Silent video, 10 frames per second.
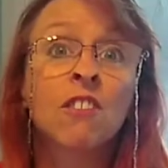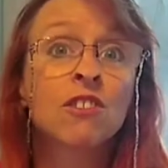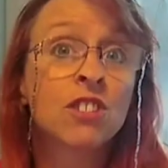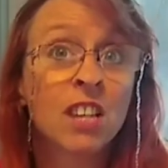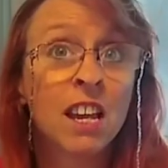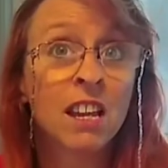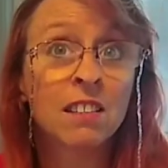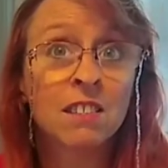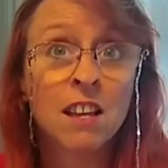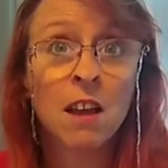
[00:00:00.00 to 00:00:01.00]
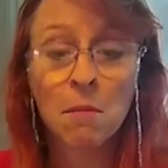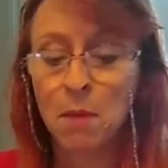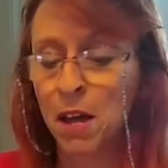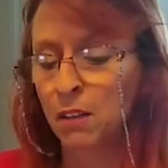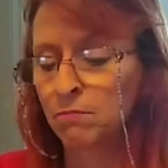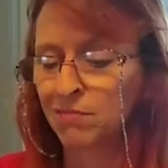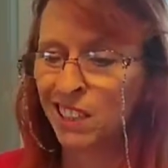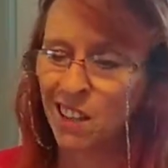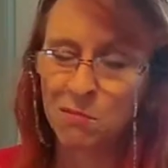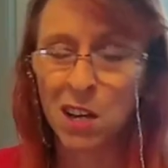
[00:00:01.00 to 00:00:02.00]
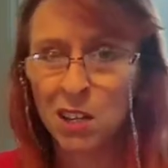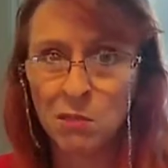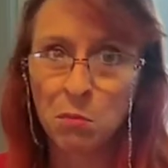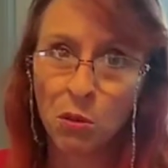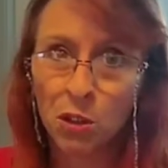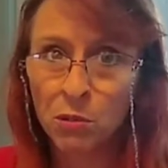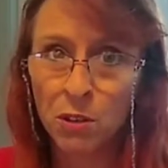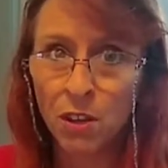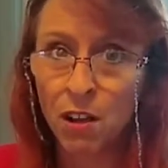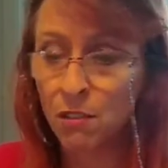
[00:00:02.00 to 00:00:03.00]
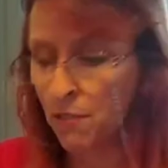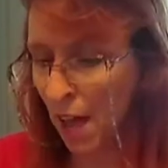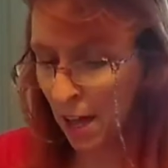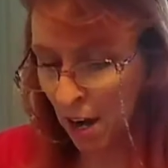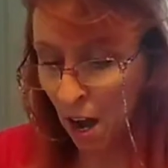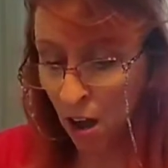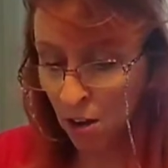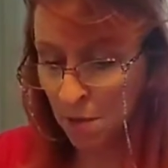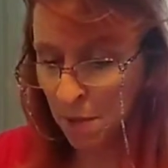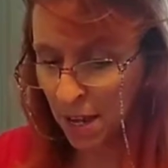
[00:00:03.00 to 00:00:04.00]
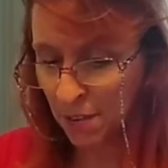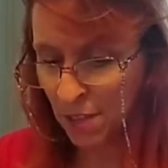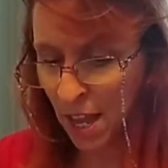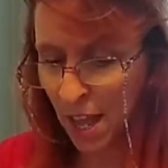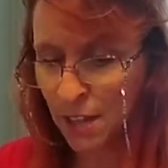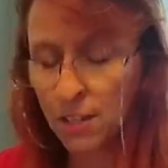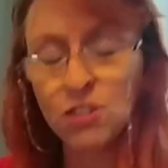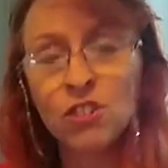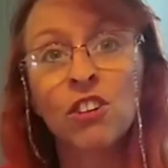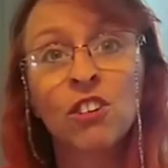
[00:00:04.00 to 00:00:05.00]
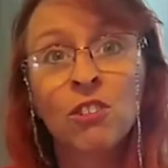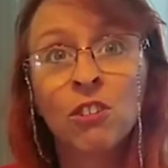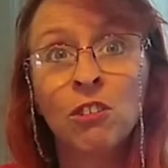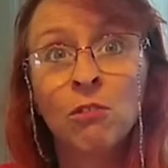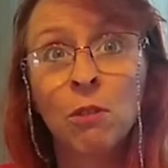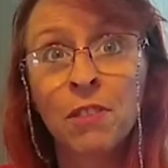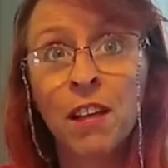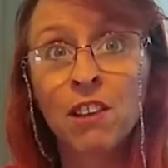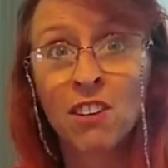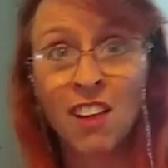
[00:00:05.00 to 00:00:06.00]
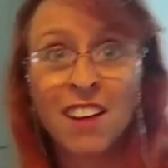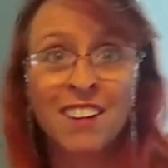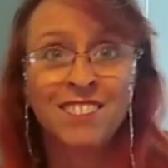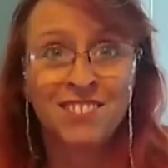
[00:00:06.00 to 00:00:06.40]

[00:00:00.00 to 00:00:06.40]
other seeds, but I'm not going to bore you with all of that. I'll come back at the end and show you what they look like.